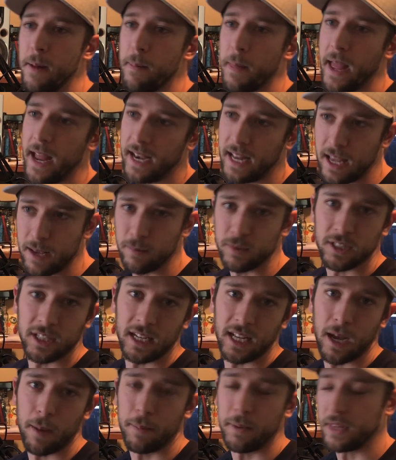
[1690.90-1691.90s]
and him sitting
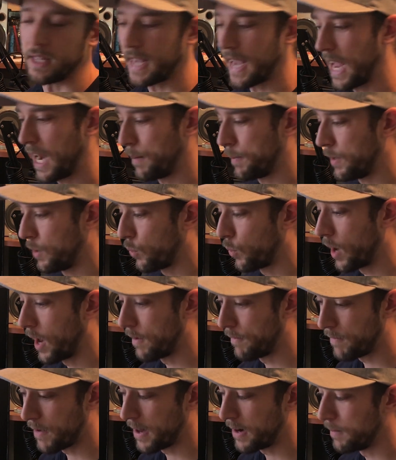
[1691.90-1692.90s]
up in the canopy where I
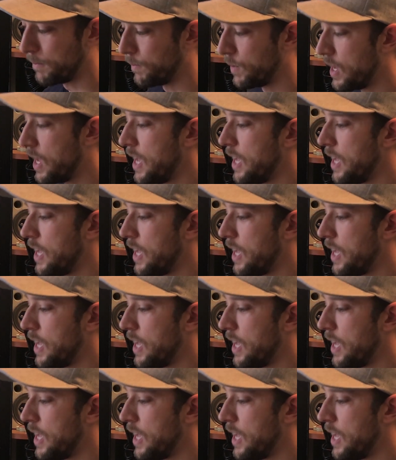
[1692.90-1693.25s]
fed him.